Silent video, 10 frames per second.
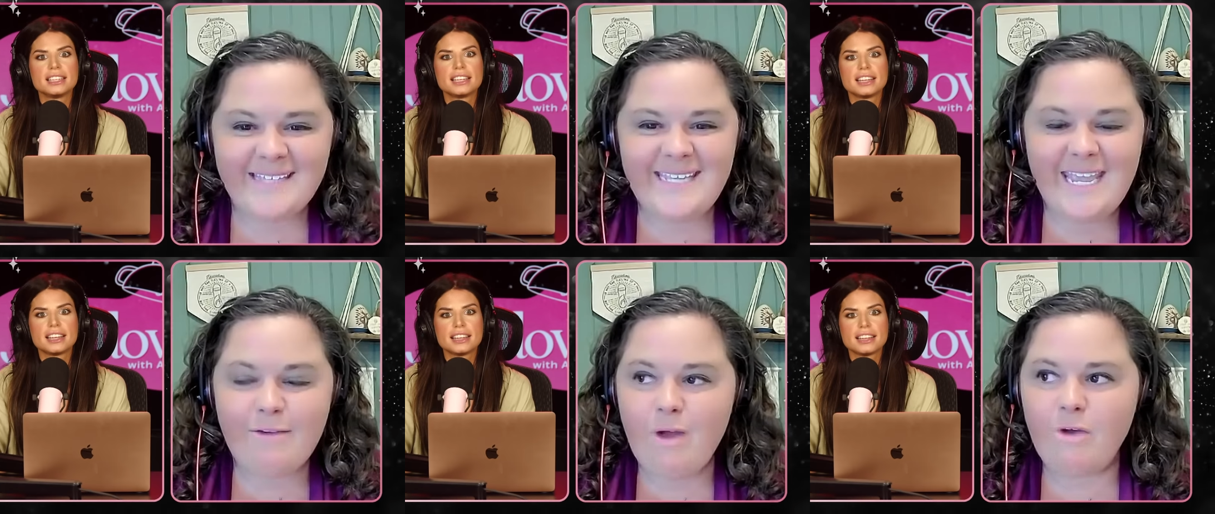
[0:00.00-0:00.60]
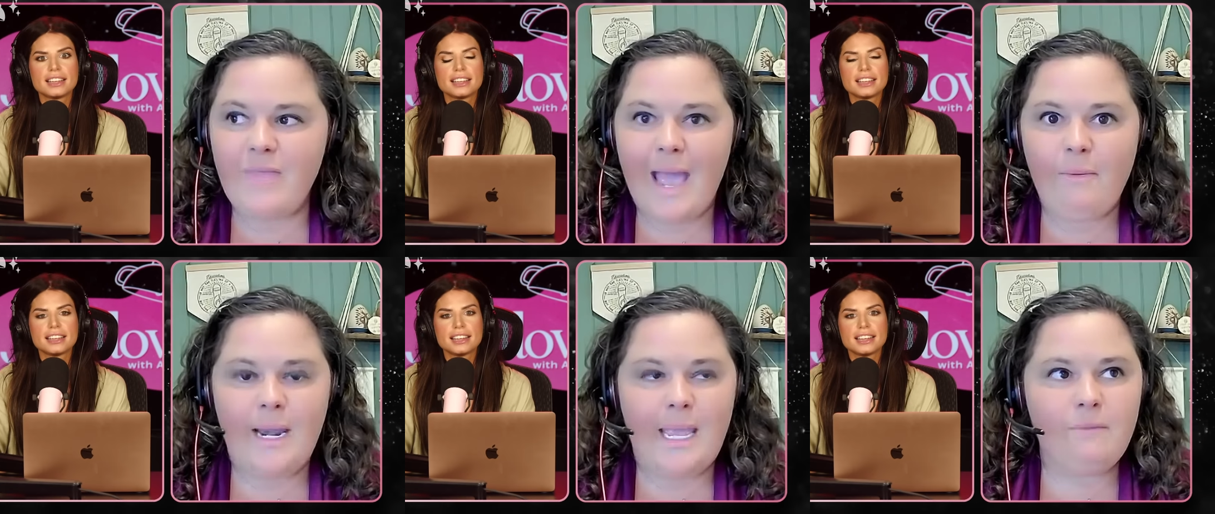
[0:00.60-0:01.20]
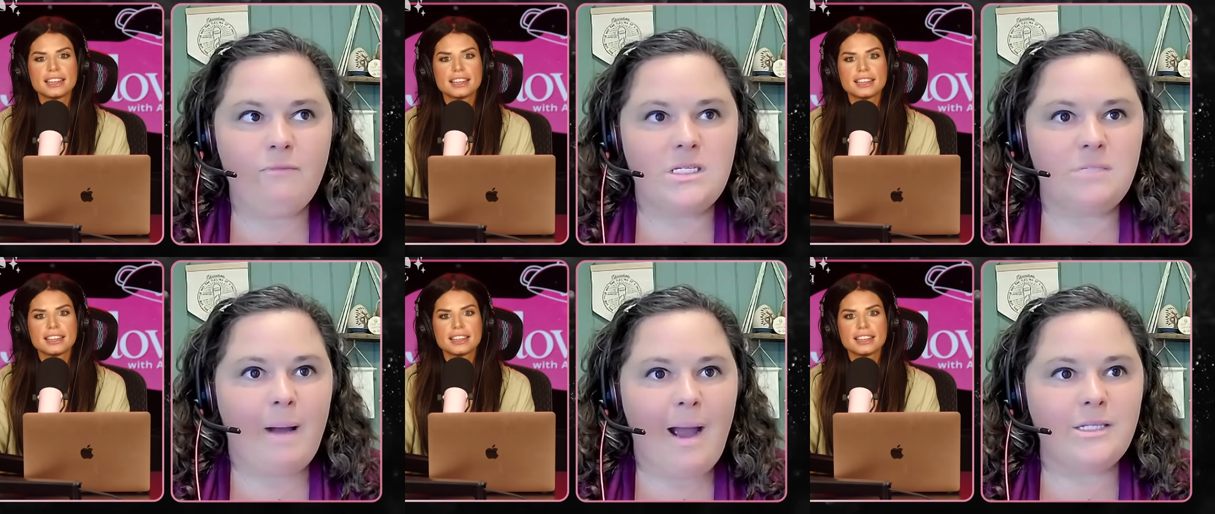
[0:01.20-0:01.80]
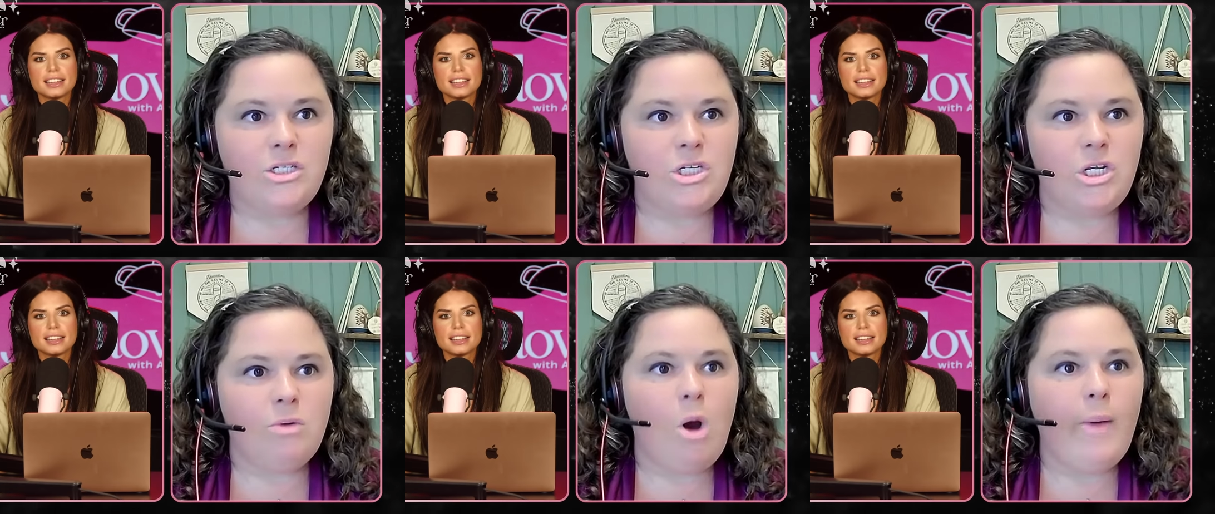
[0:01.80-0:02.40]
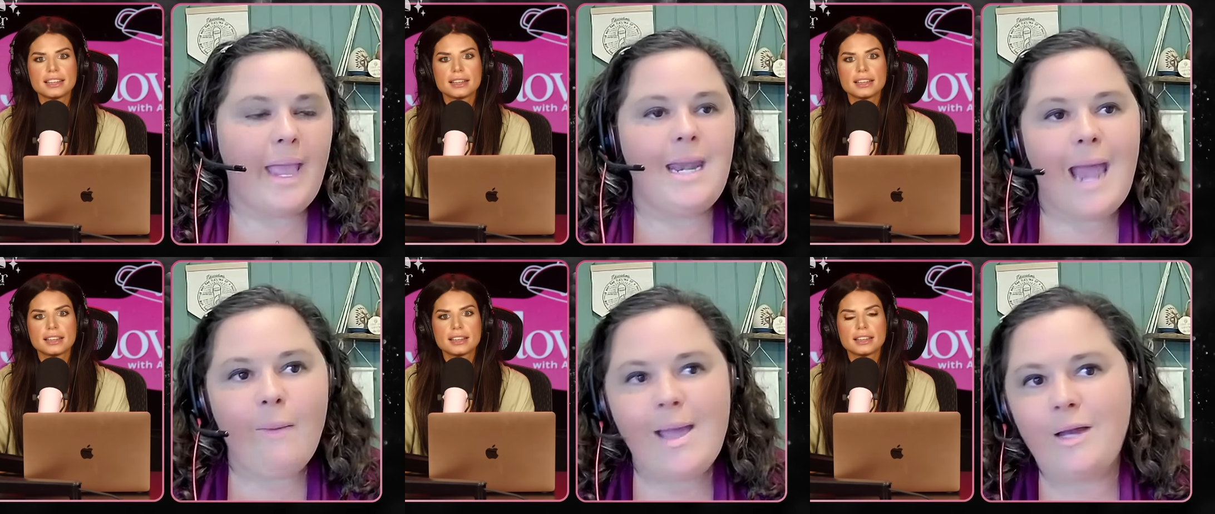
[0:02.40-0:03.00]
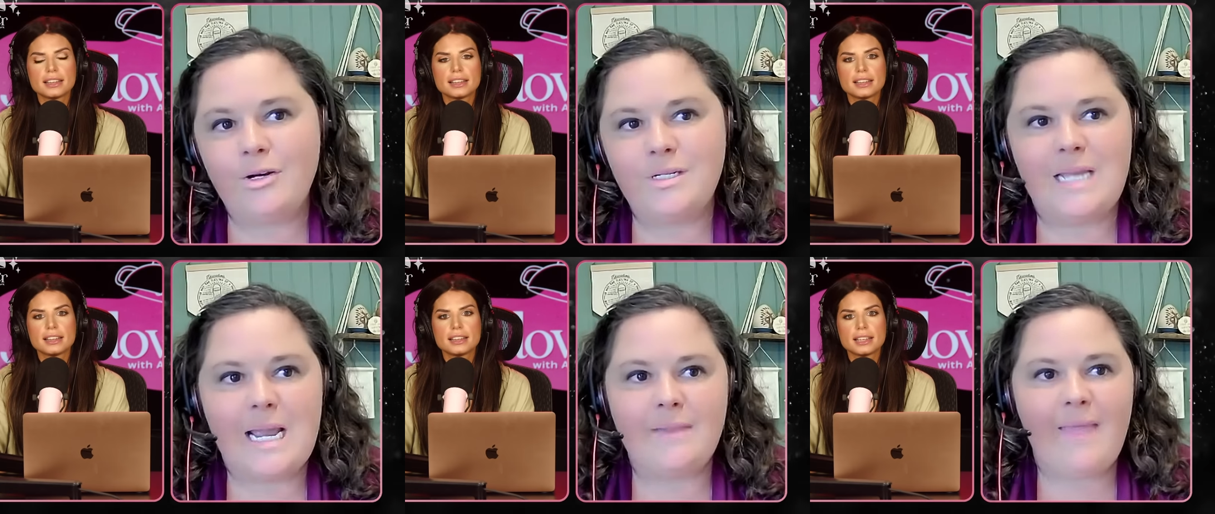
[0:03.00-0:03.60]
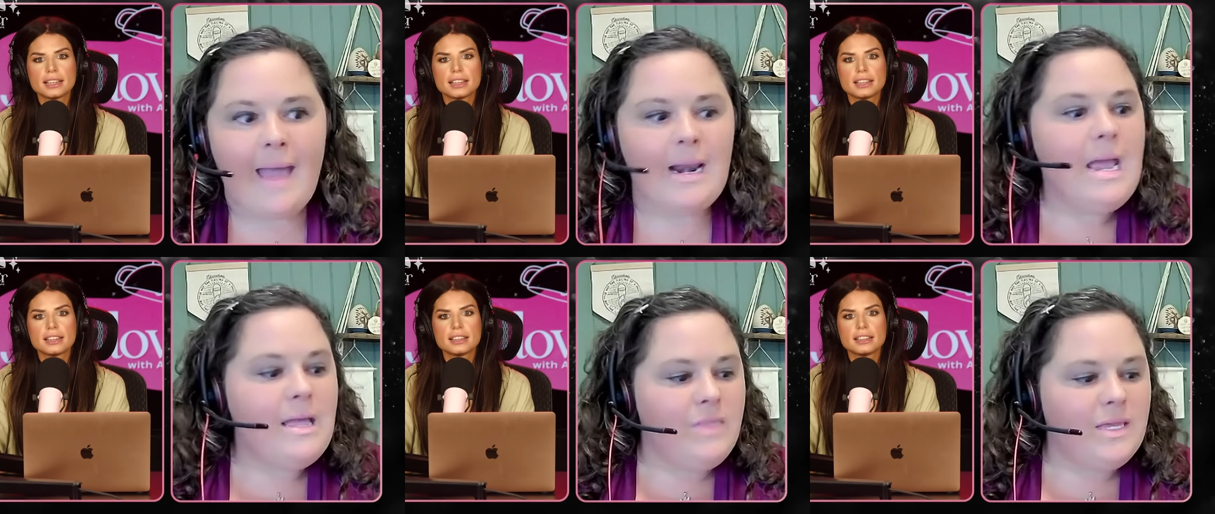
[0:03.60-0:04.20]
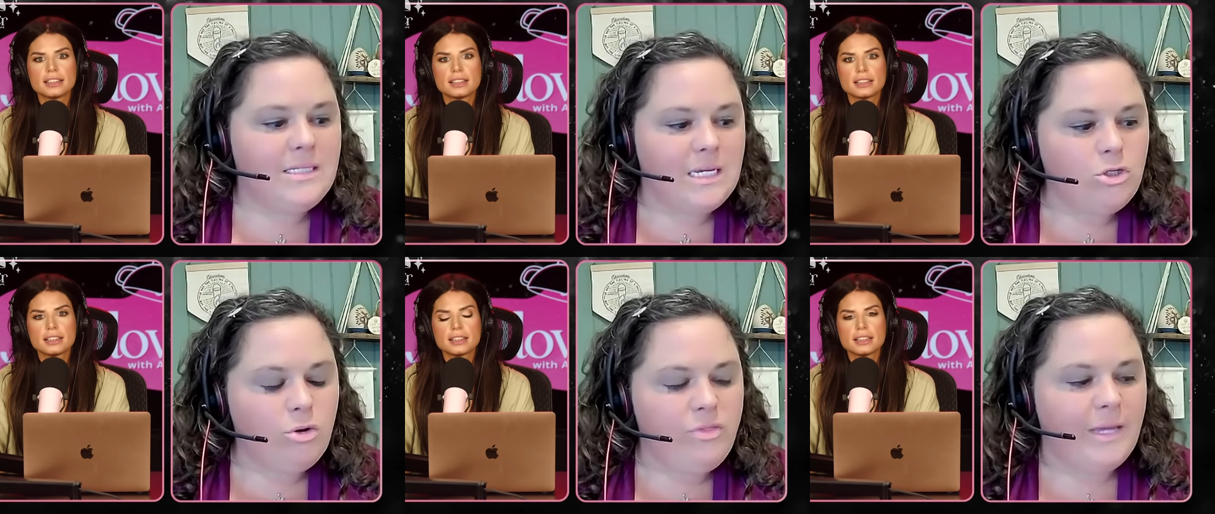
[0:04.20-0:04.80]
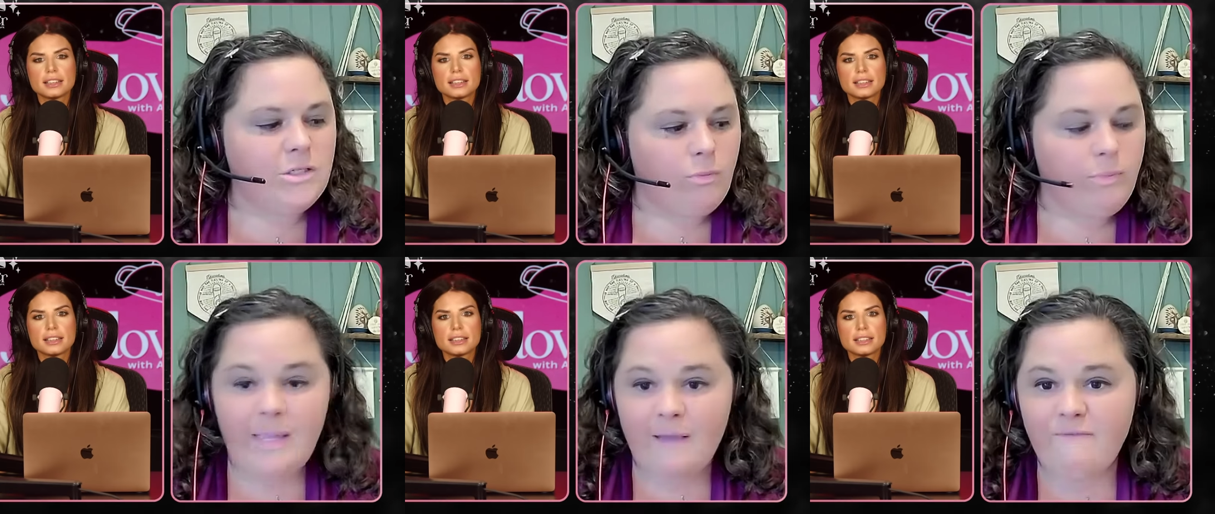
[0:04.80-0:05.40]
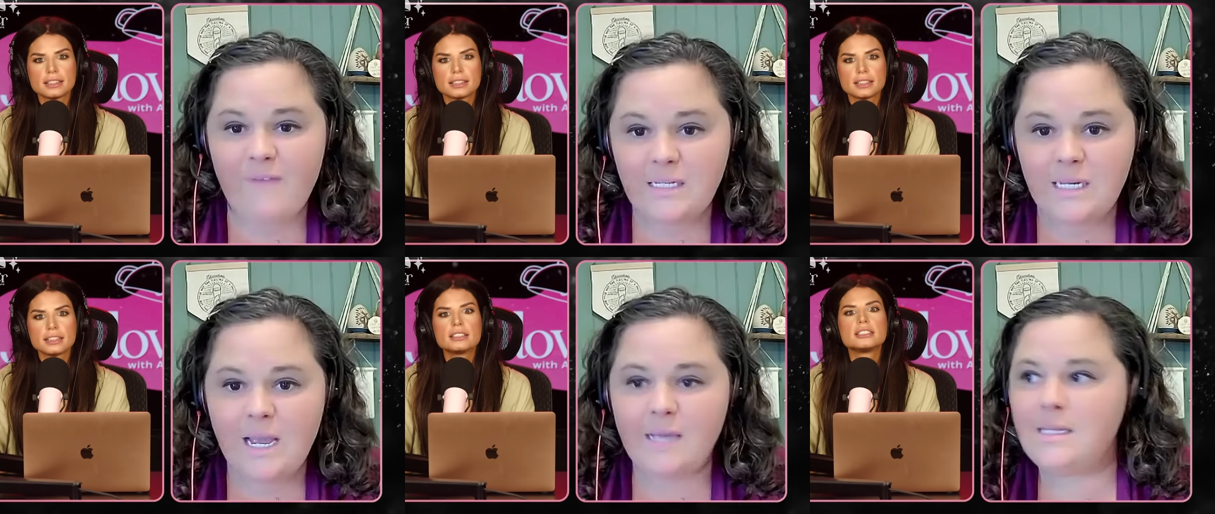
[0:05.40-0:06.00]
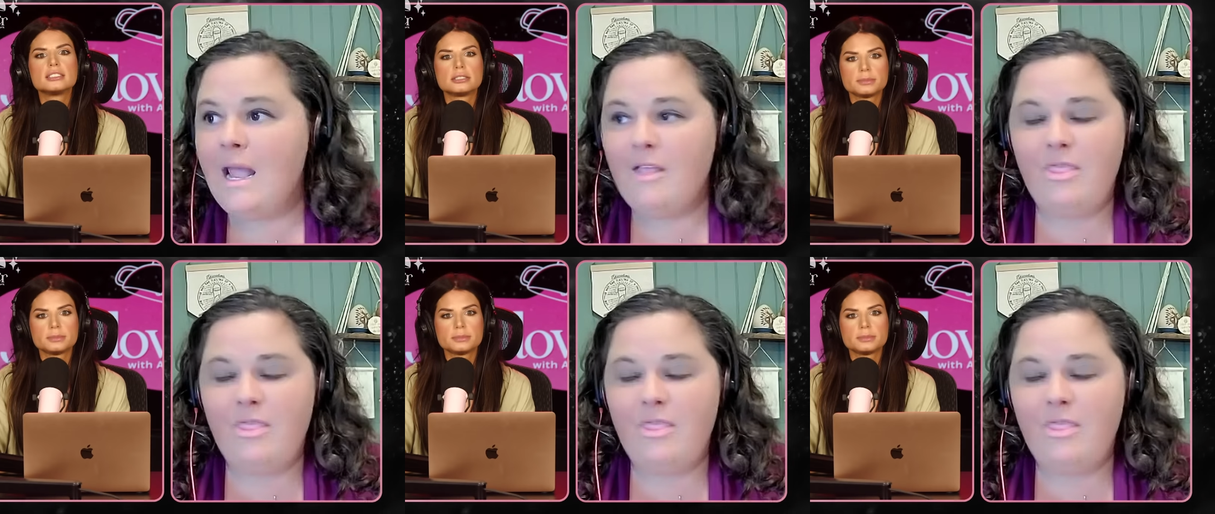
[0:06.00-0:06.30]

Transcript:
Speaker 1: he wrote that one in response to okay, now we understand that these digital things are really affecting us.